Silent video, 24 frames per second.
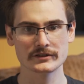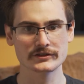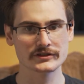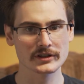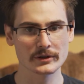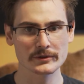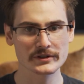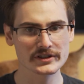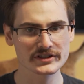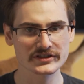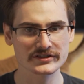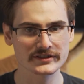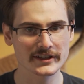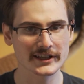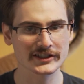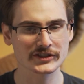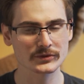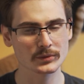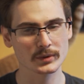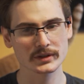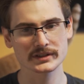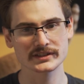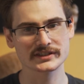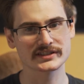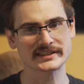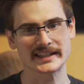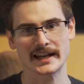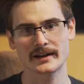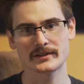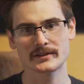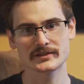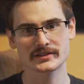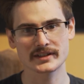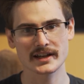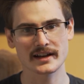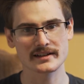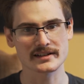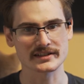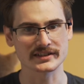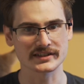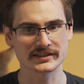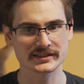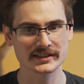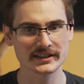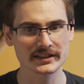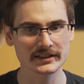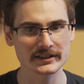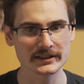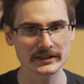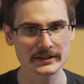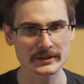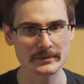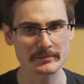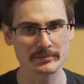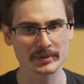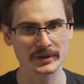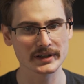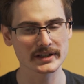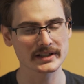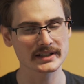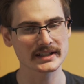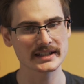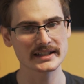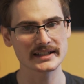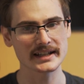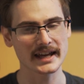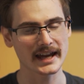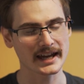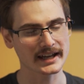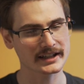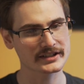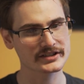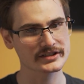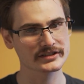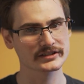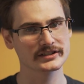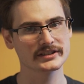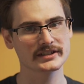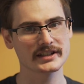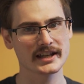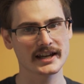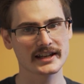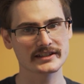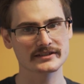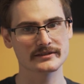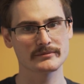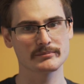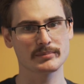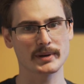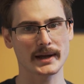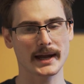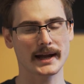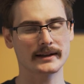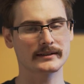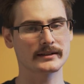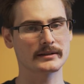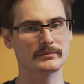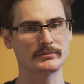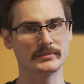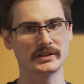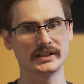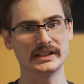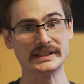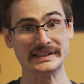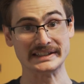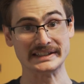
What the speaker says: So this next one sounds kind of silly, but it actually has impacted me